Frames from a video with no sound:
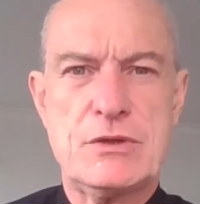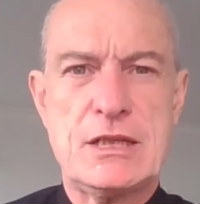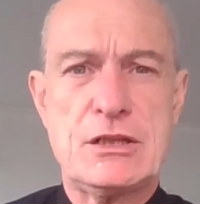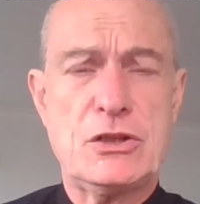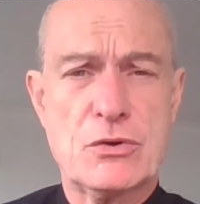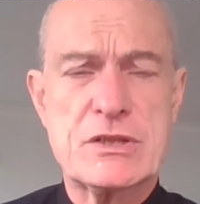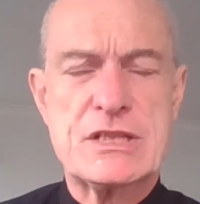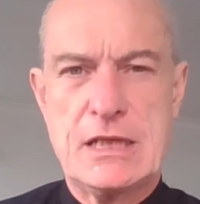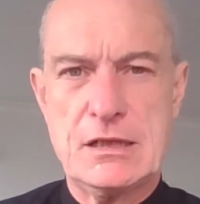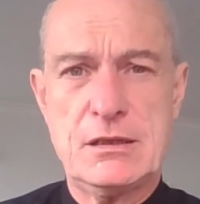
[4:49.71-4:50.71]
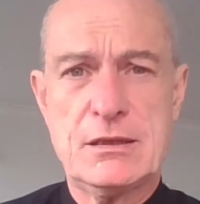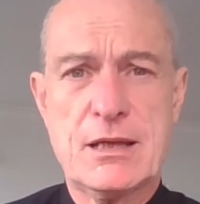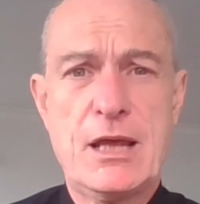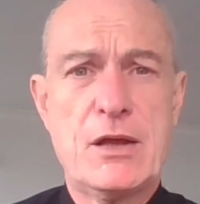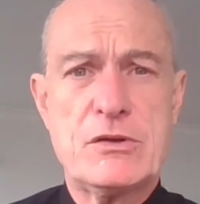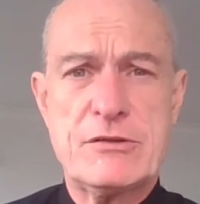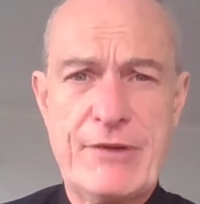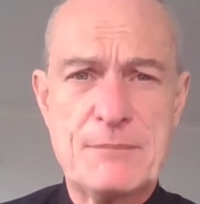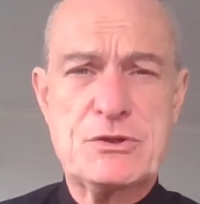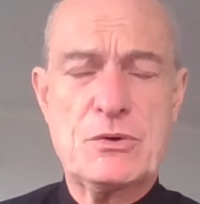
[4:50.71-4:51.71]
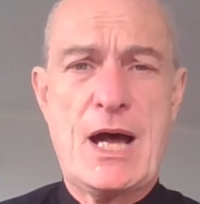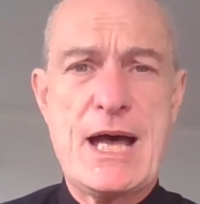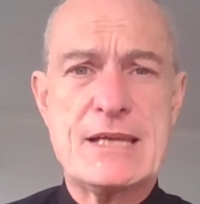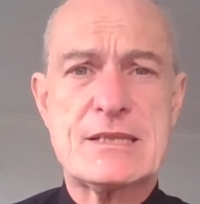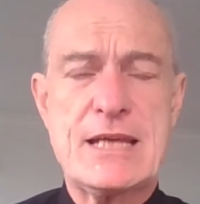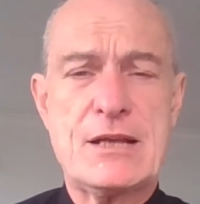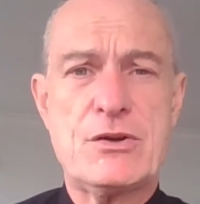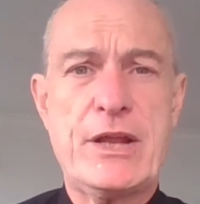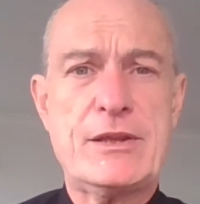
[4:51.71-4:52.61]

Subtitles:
You need your skill developed to a high standard,